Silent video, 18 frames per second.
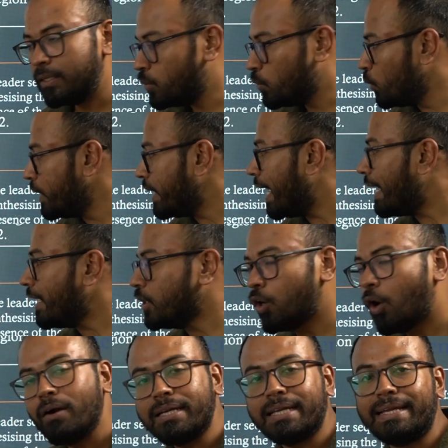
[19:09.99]
we
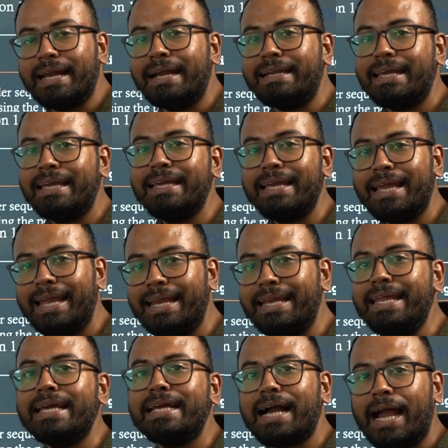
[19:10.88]
are not getting
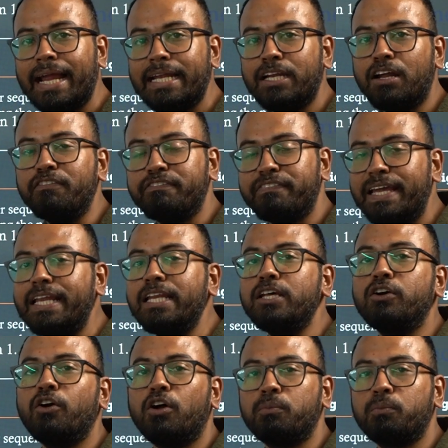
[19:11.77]
any kind of
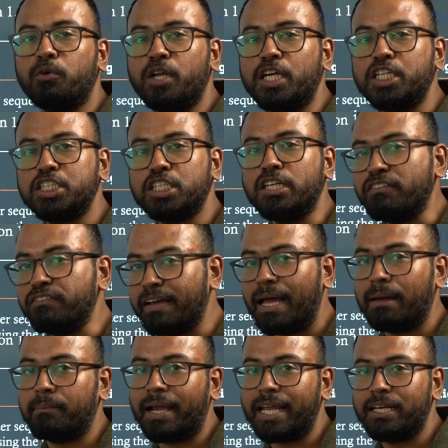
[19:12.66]
incorporation of
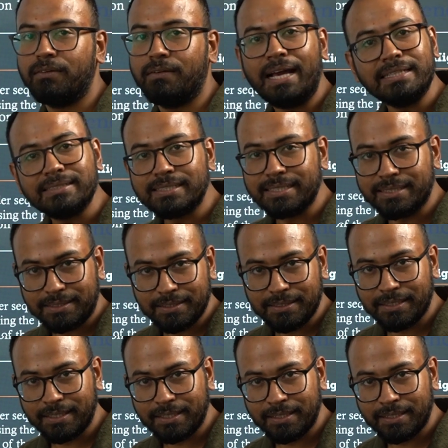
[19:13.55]
amino acid.